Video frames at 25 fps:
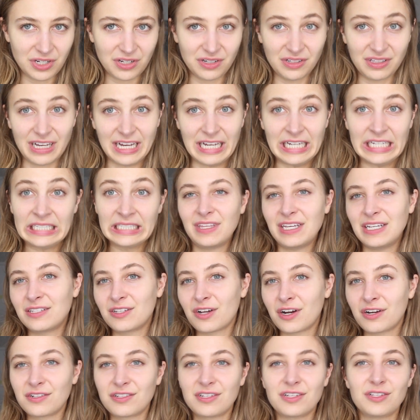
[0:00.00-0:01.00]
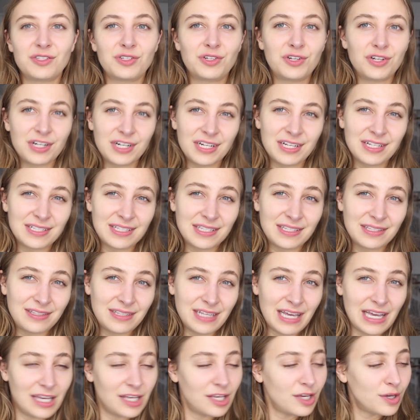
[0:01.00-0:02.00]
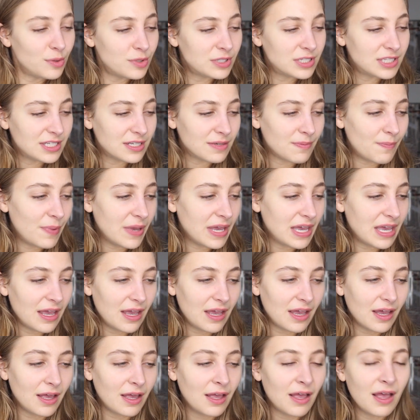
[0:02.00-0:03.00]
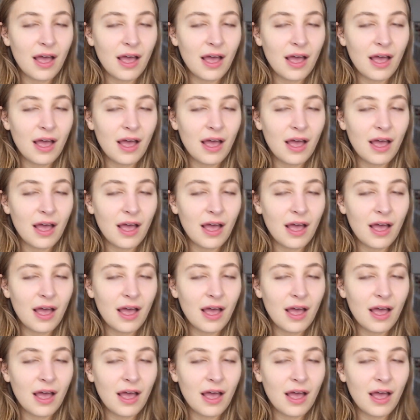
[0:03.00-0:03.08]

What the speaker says: You're like, these aren't as good as they used to be.